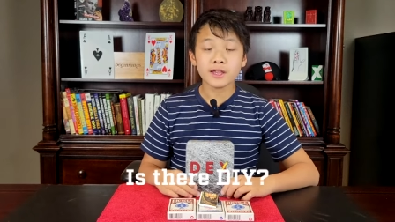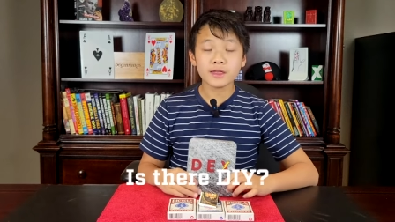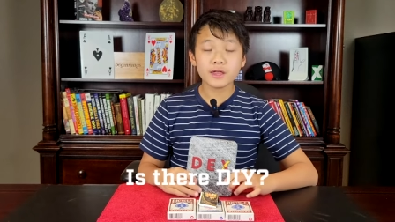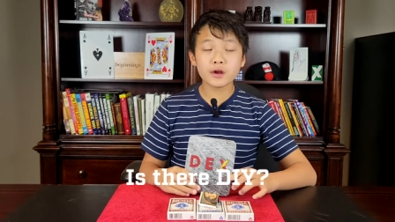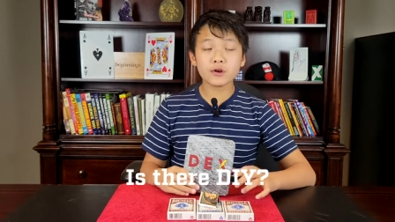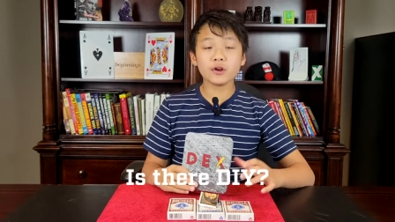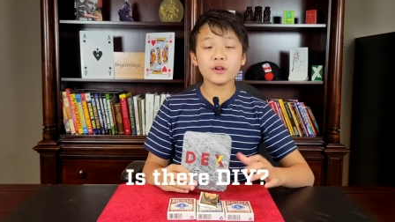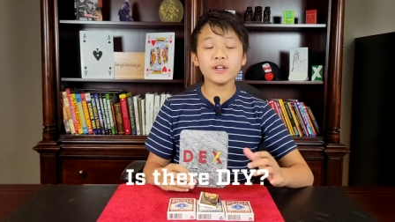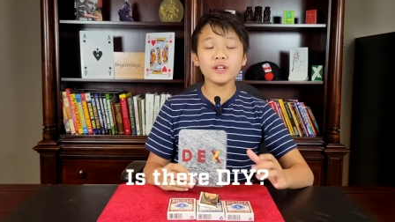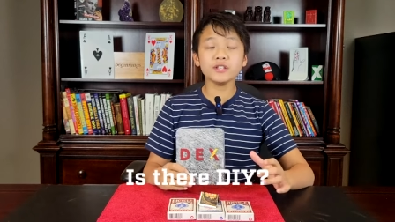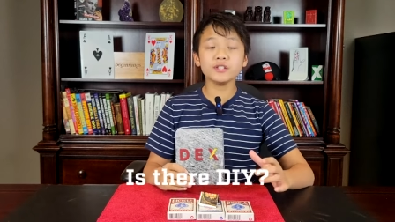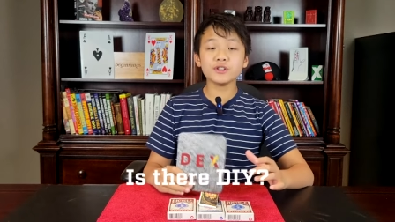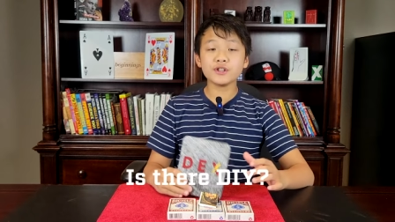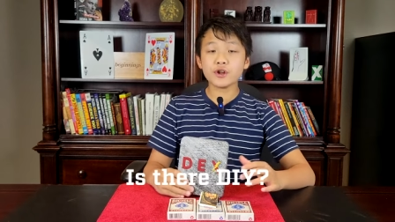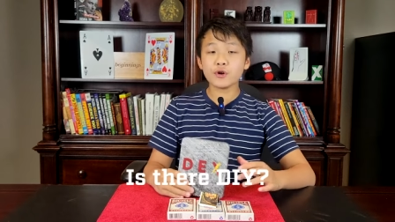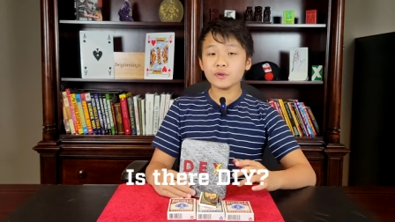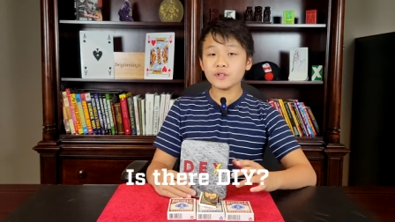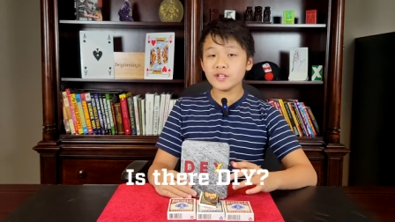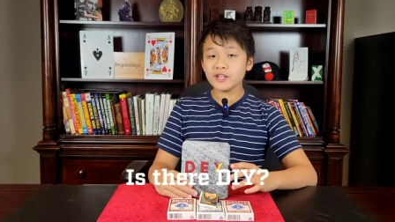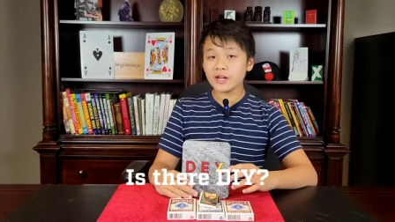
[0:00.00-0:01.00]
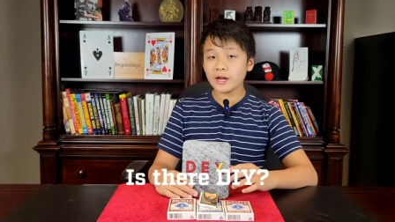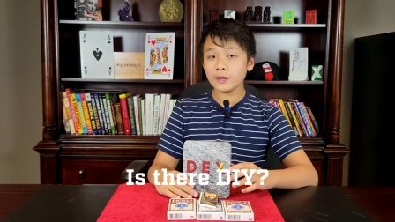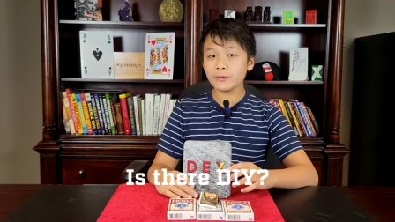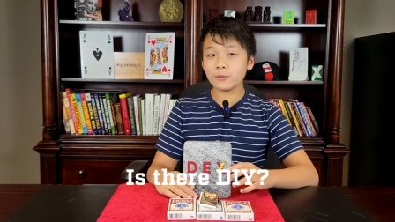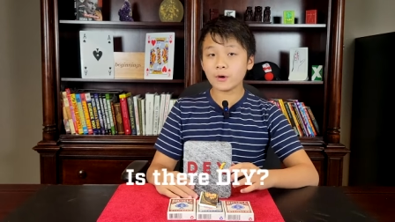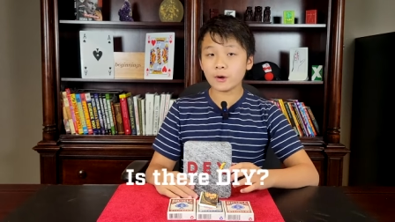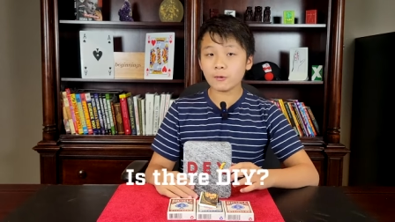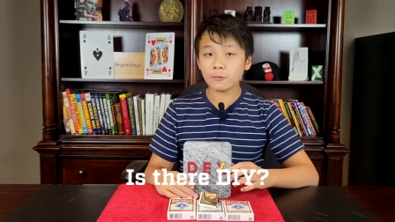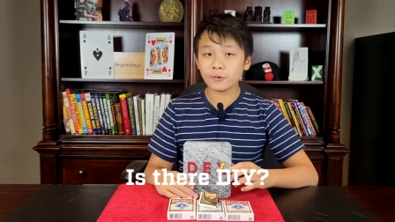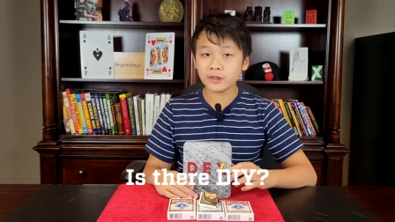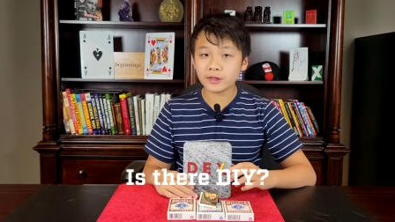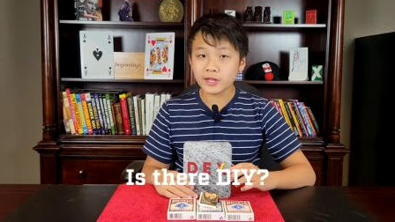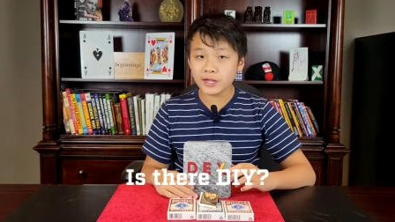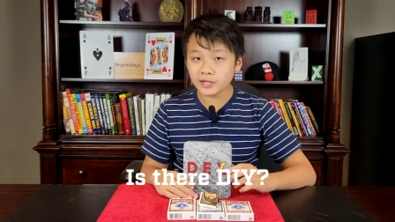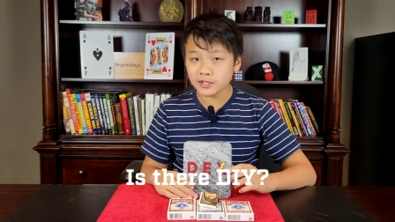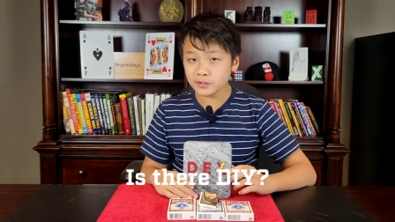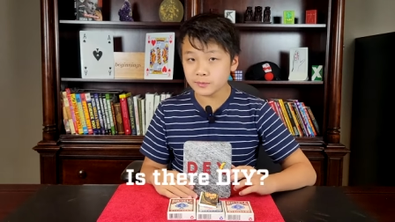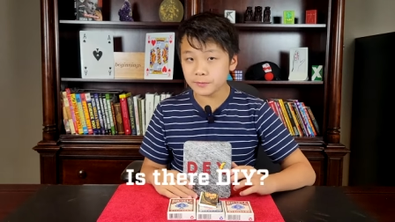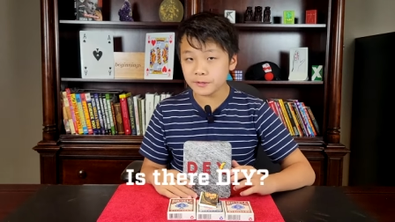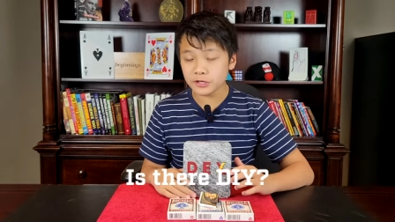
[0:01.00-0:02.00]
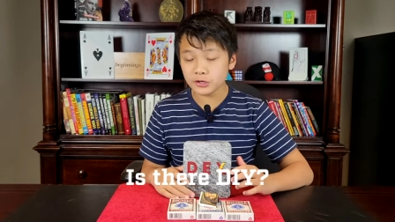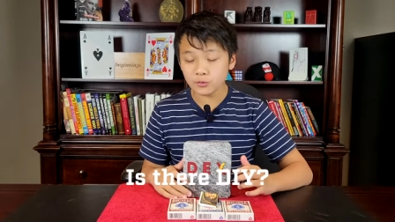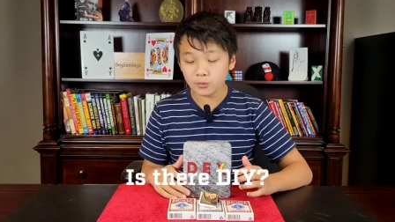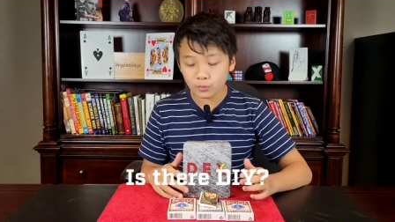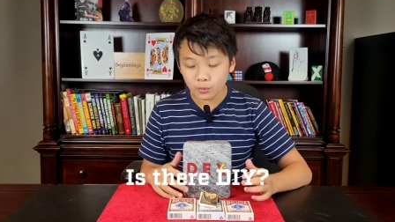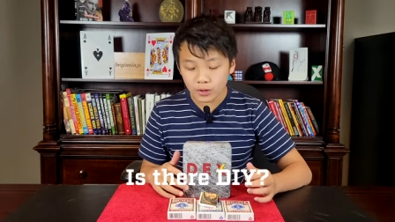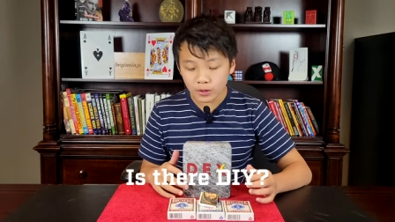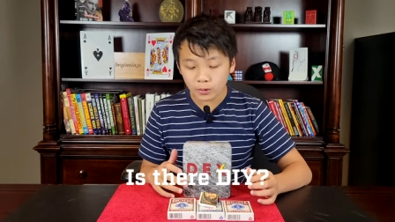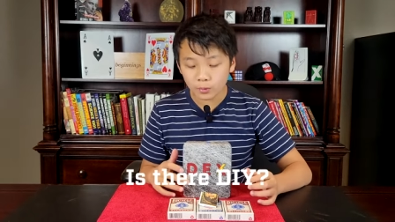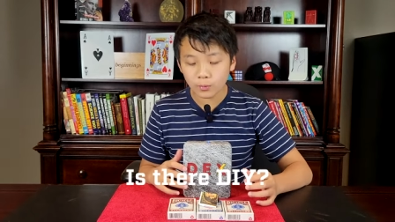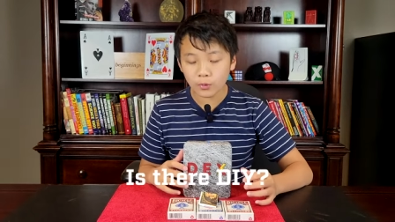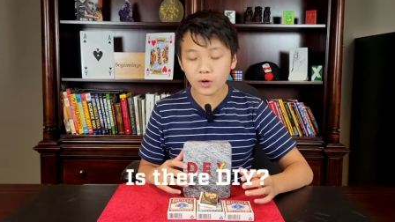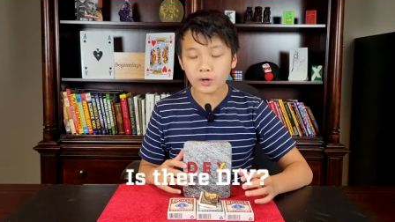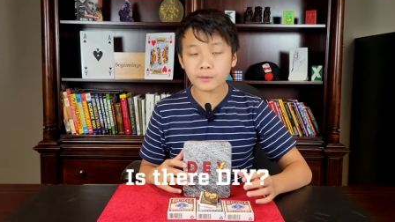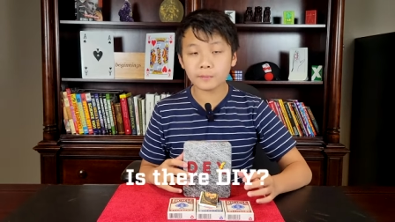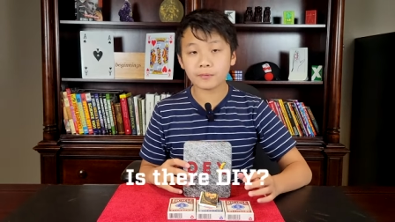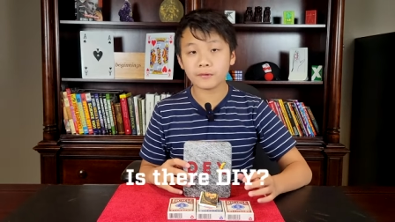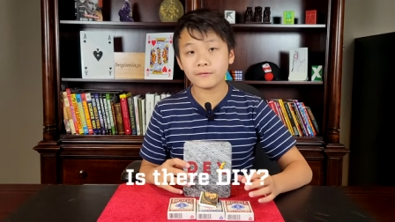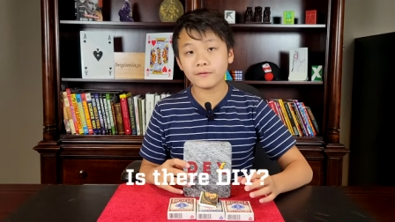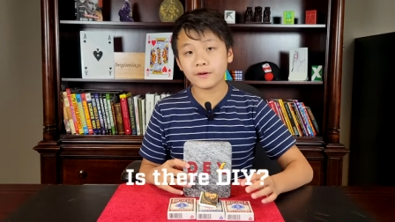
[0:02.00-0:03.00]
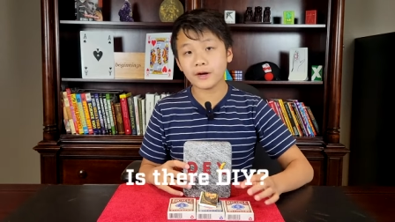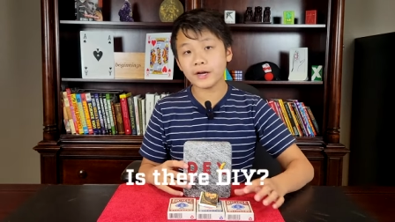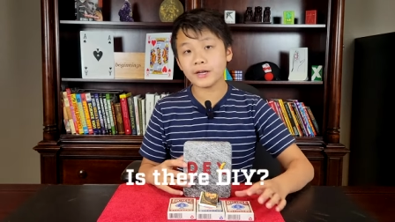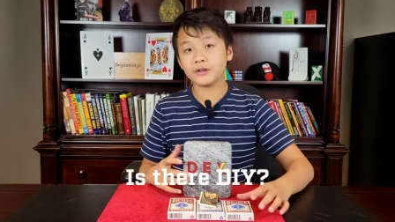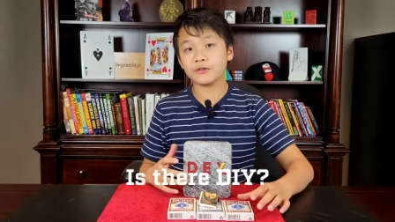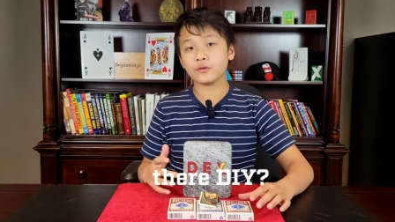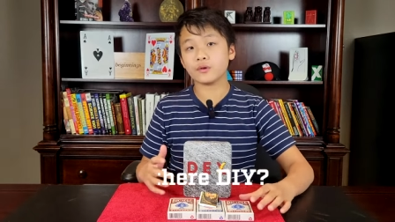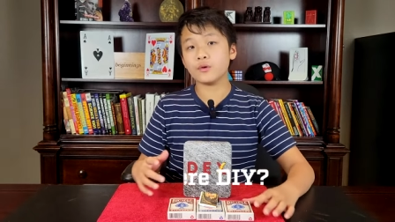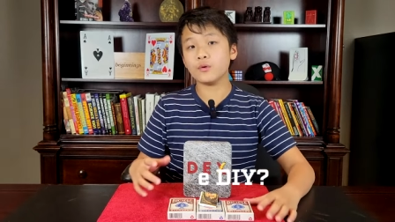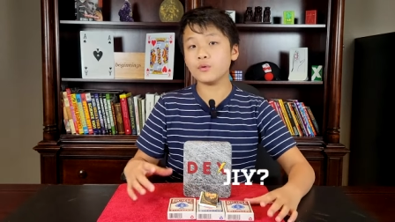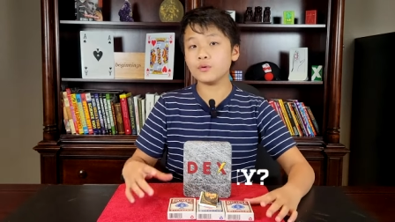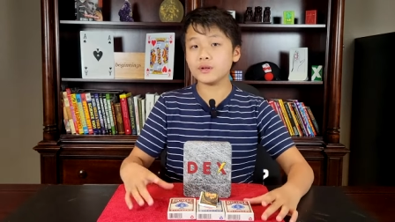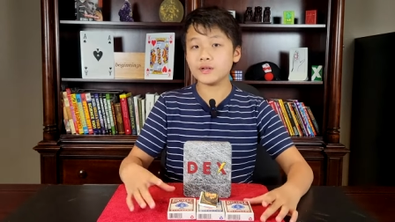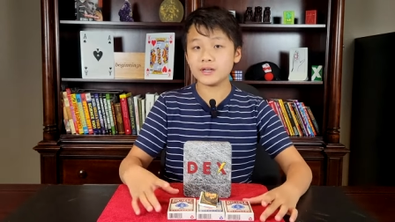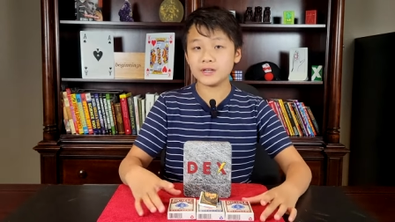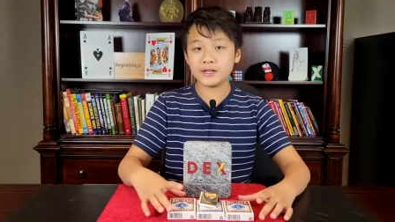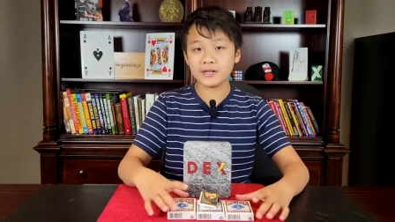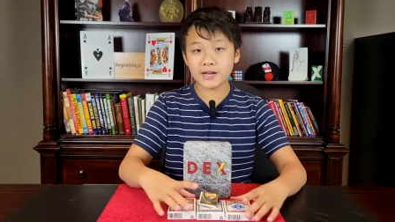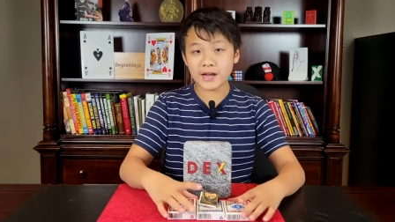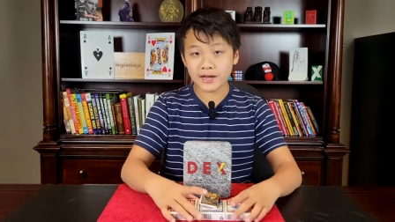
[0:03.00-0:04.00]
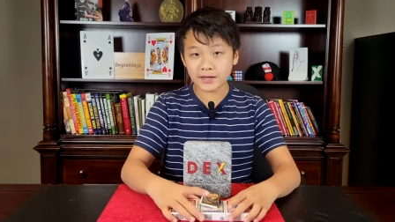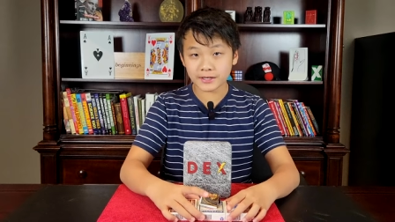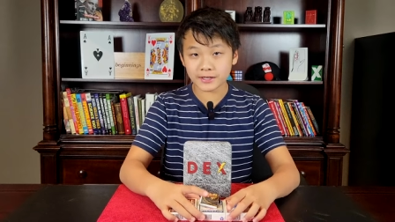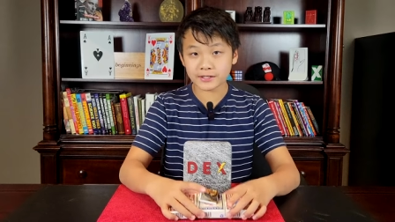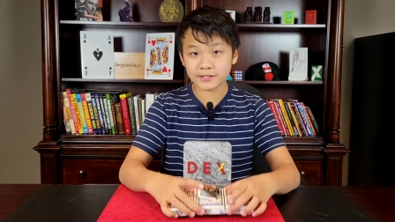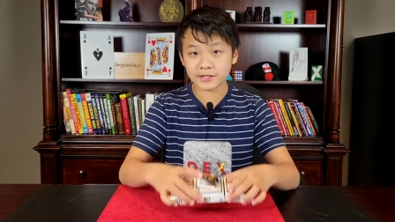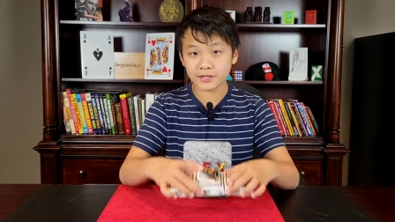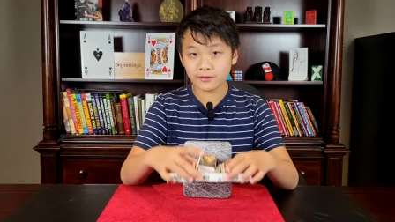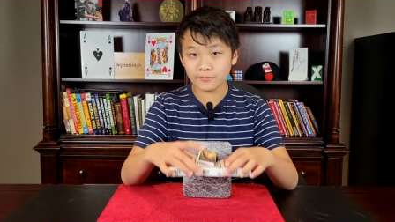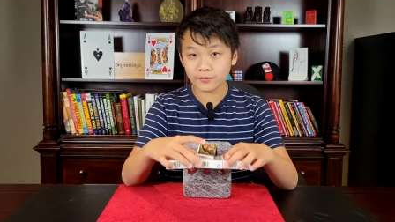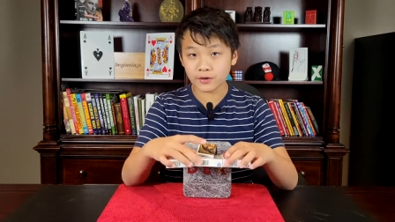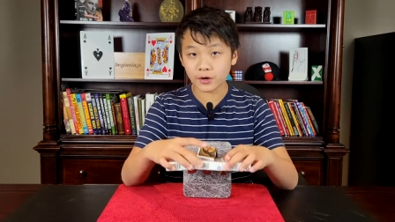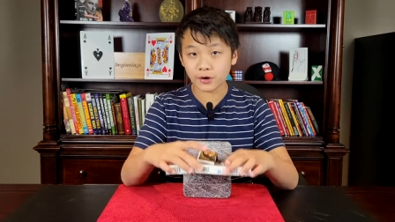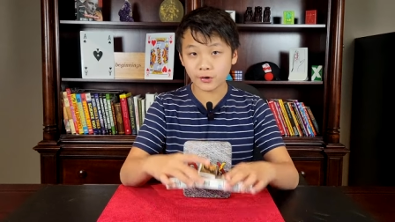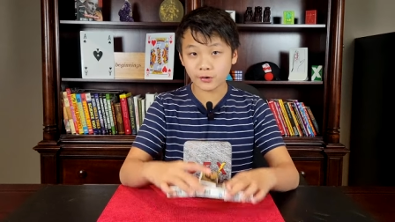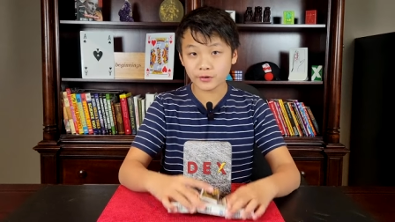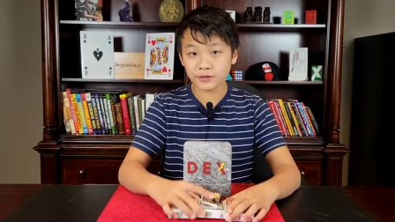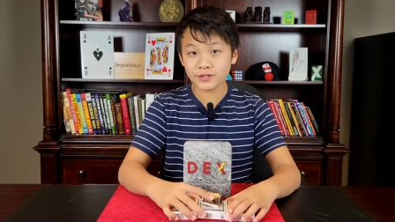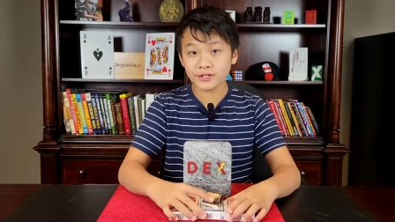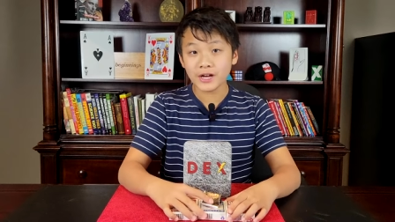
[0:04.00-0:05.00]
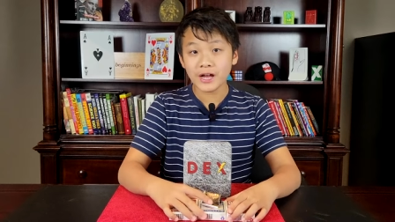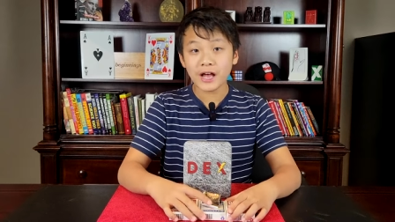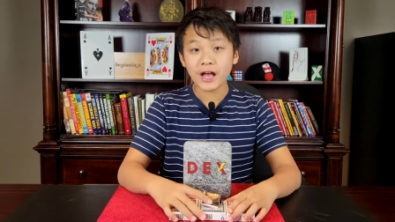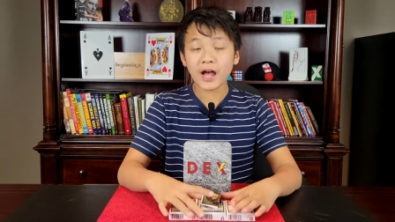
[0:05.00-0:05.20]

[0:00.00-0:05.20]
There is no DIY with Dex, but you will want to provide your own decks of cards.